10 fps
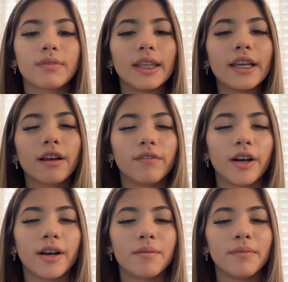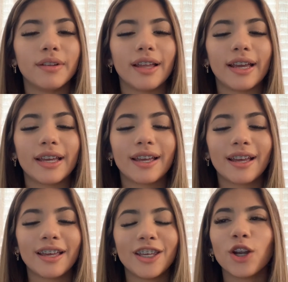think of them like
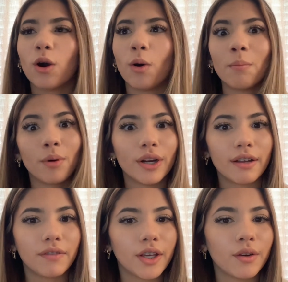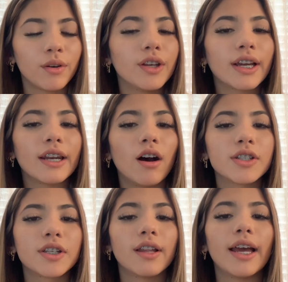your own point of view. You can
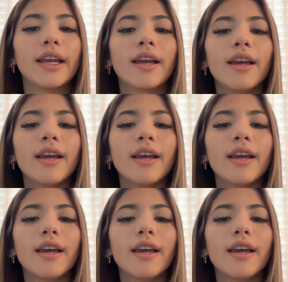also like